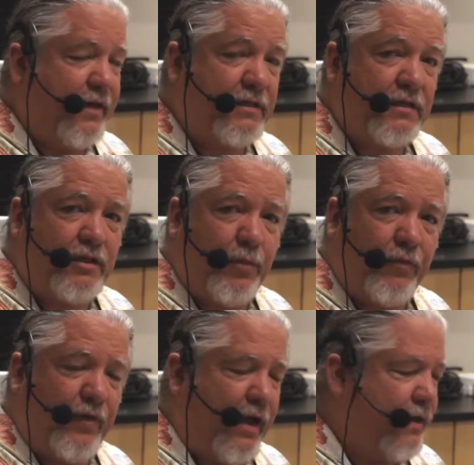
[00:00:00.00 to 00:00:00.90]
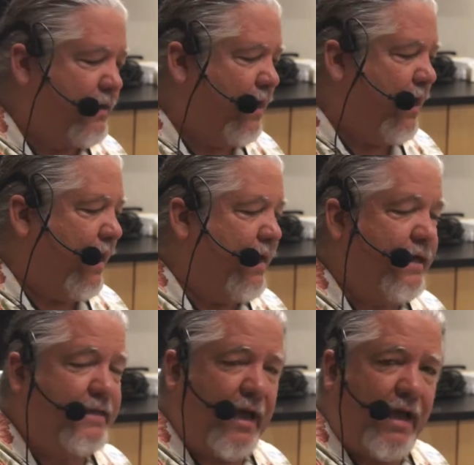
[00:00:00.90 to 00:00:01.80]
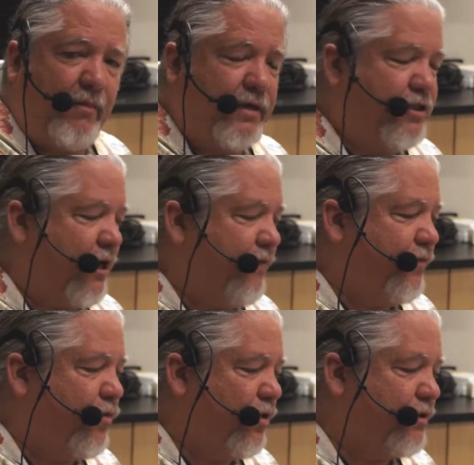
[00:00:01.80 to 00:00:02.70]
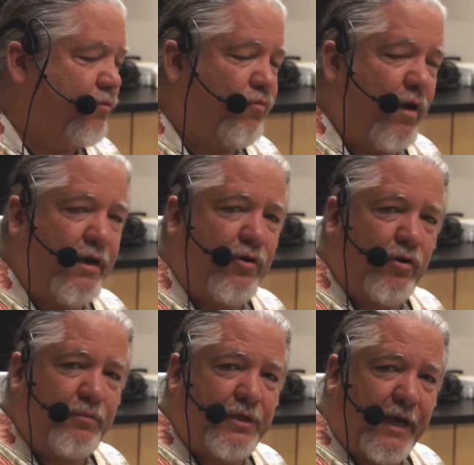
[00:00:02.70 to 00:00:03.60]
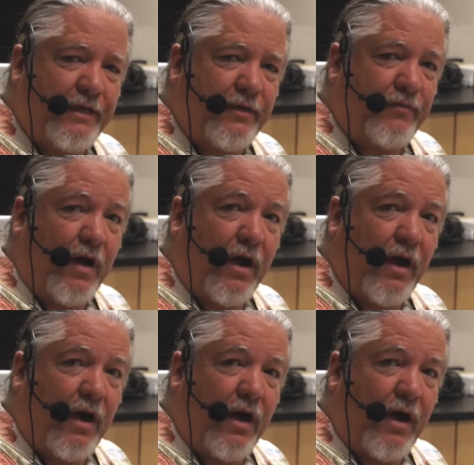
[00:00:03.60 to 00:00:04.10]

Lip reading: this is to prevent any damage if you were to run your objective